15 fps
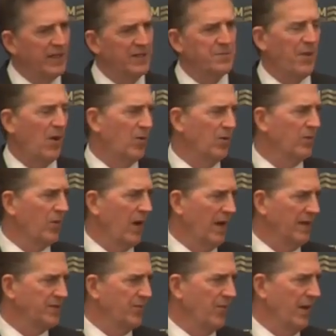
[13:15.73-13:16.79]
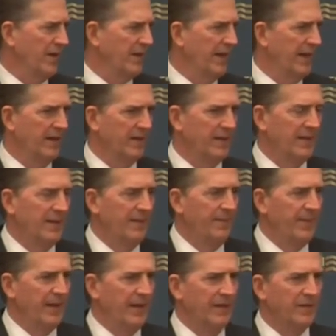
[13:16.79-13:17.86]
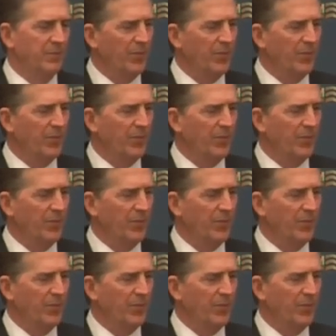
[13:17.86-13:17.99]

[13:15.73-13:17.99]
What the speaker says: is polarized right now. And